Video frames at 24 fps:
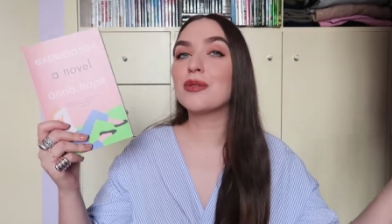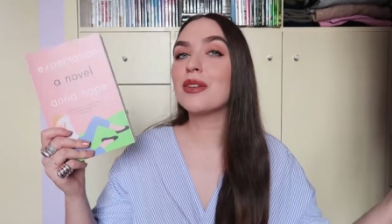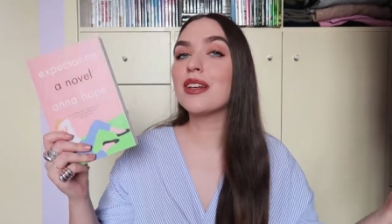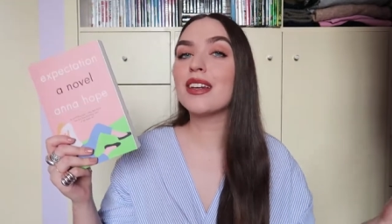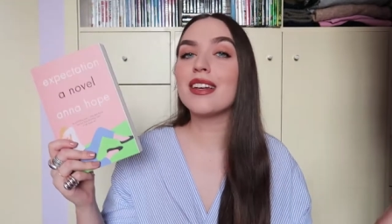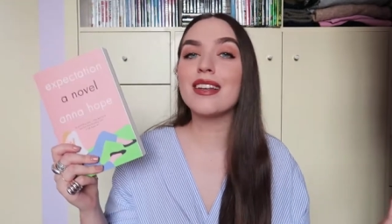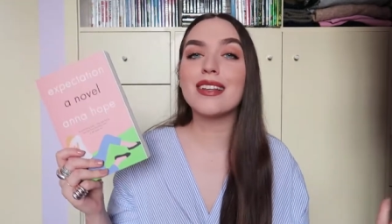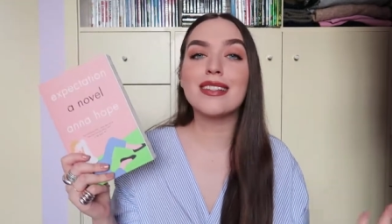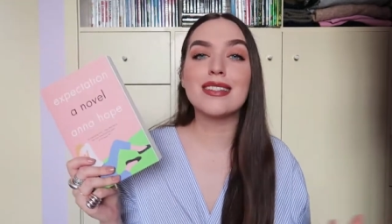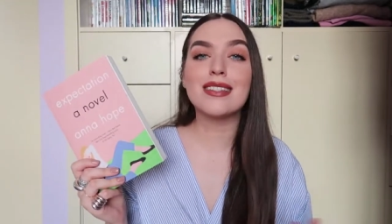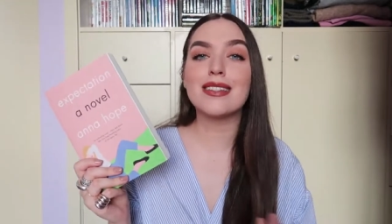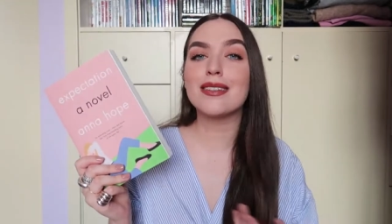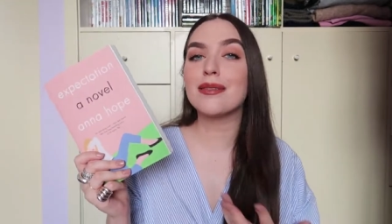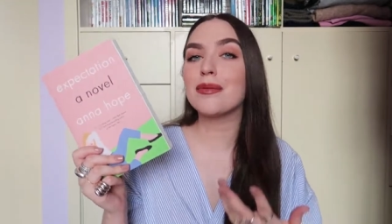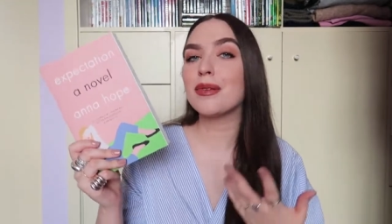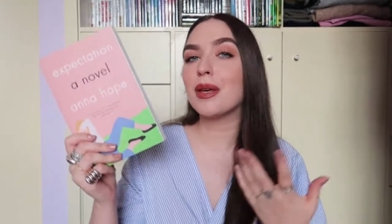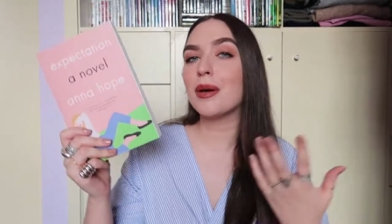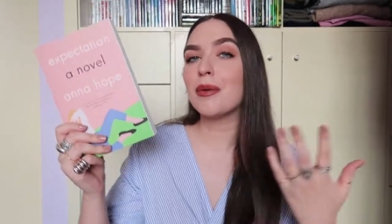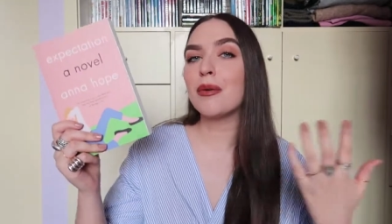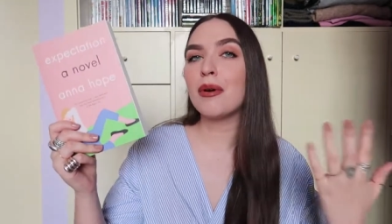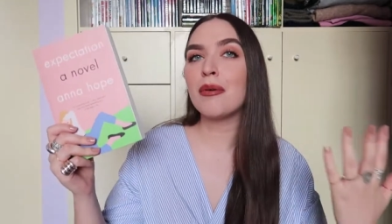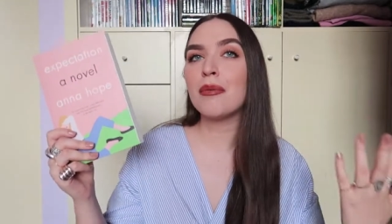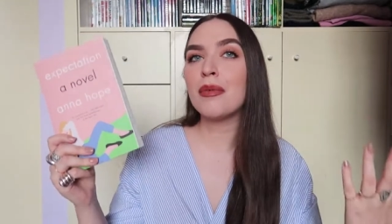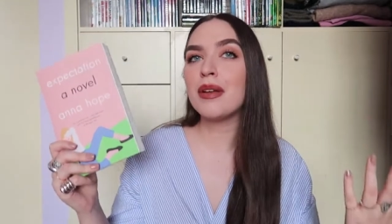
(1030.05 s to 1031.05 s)
what it is to be
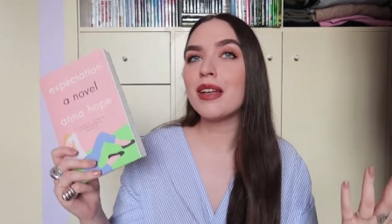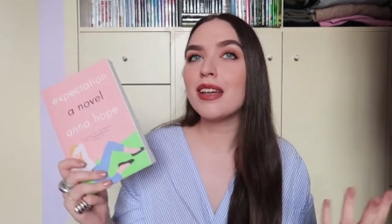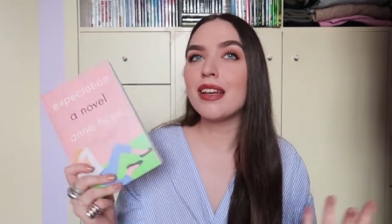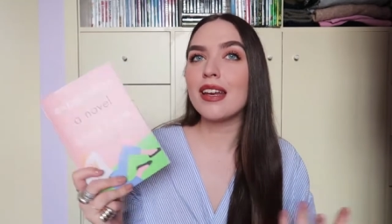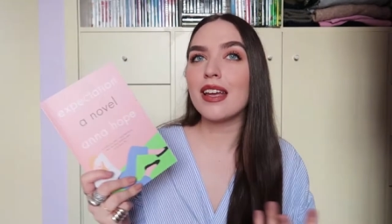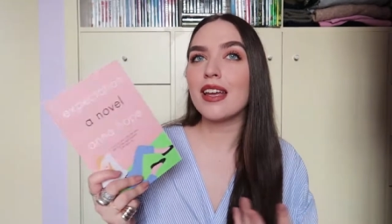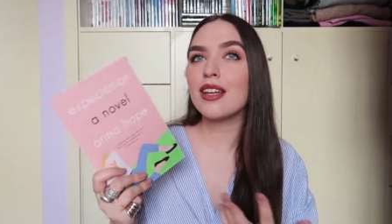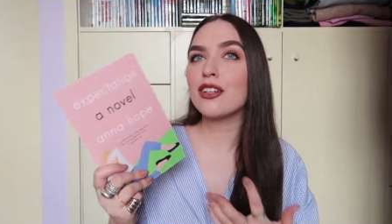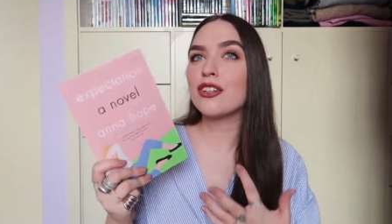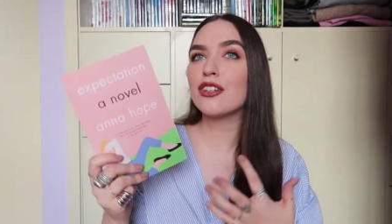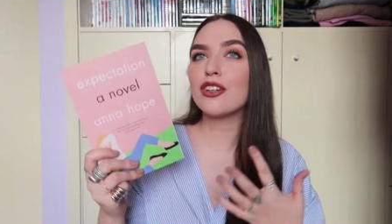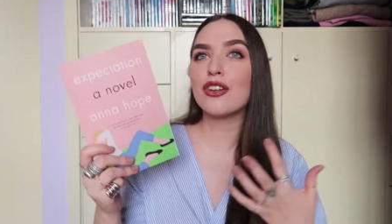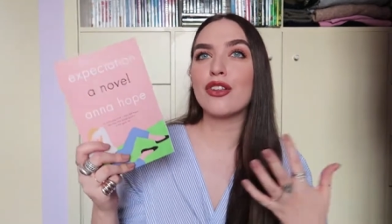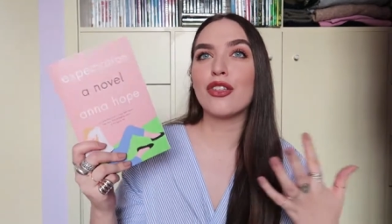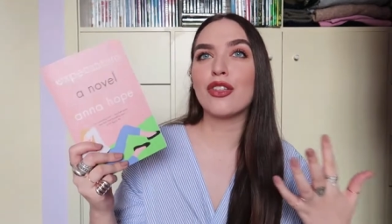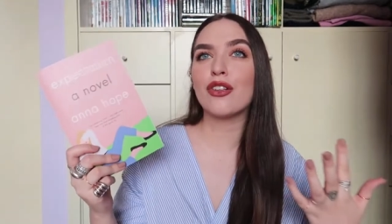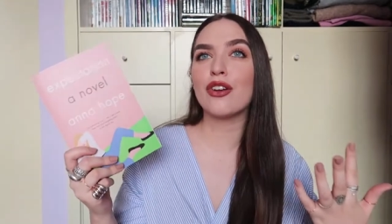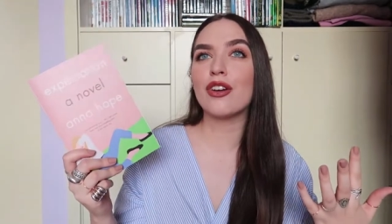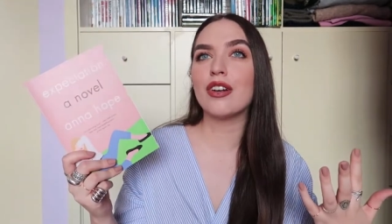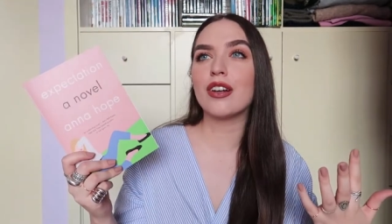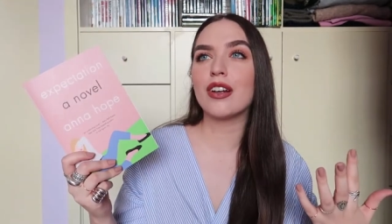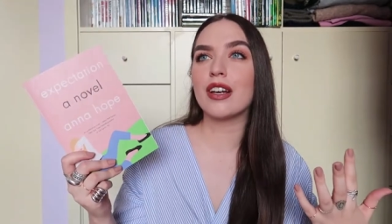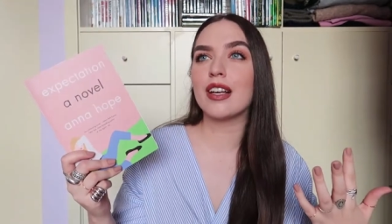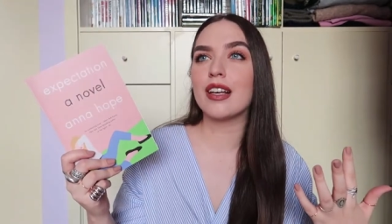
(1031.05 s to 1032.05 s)
a woman in your
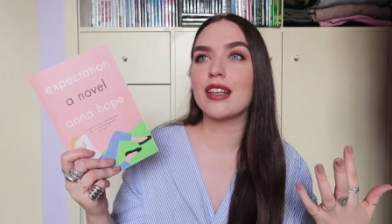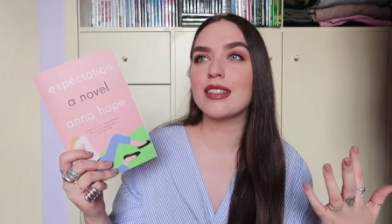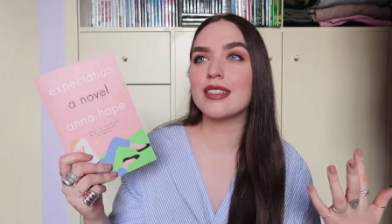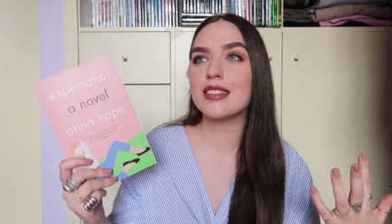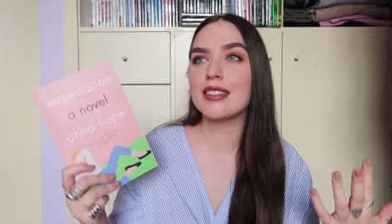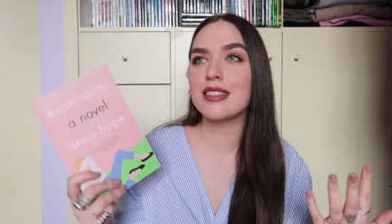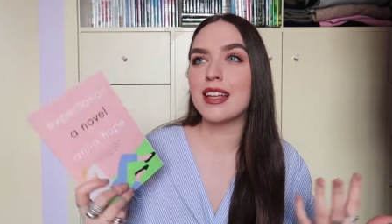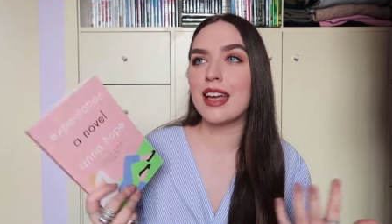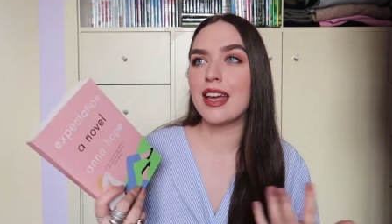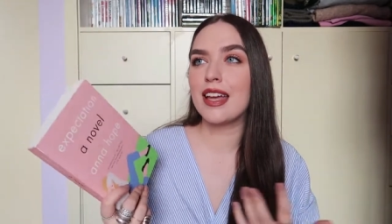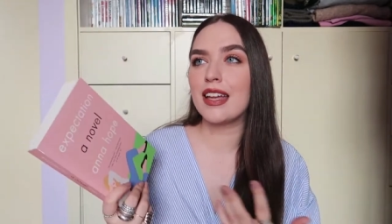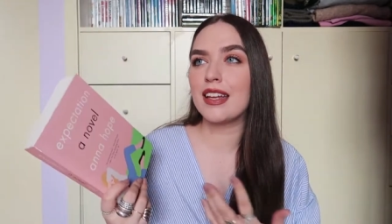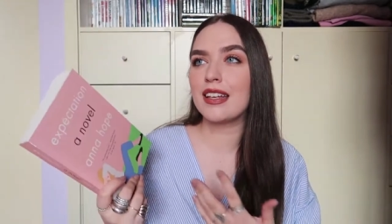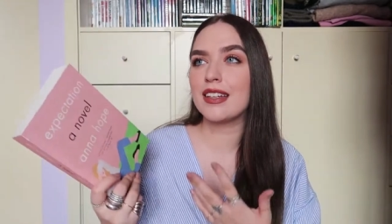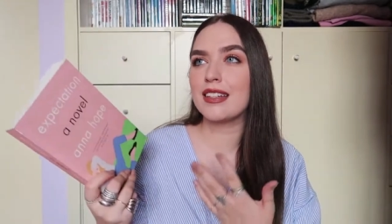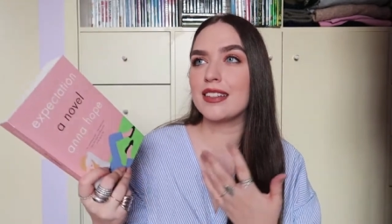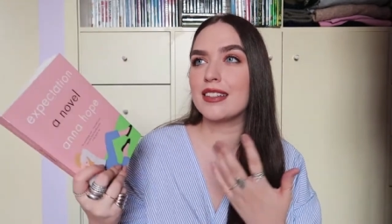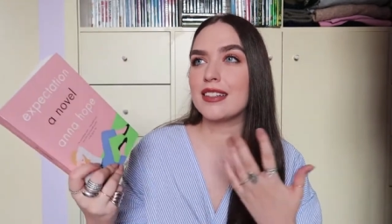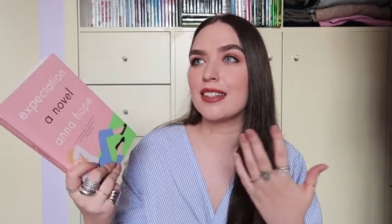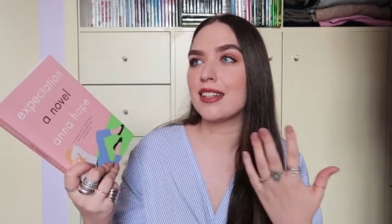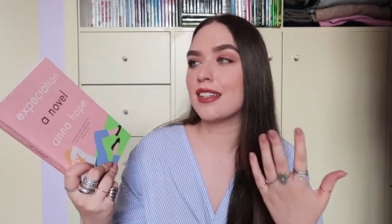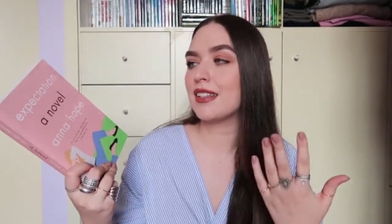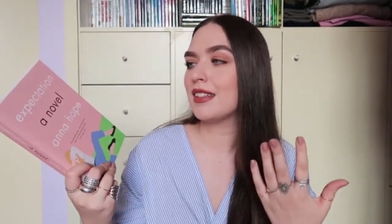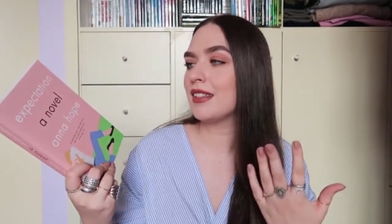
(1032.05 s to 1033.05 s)
30s
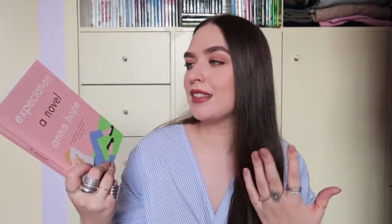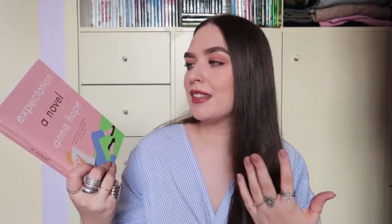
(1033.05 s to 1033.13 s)
and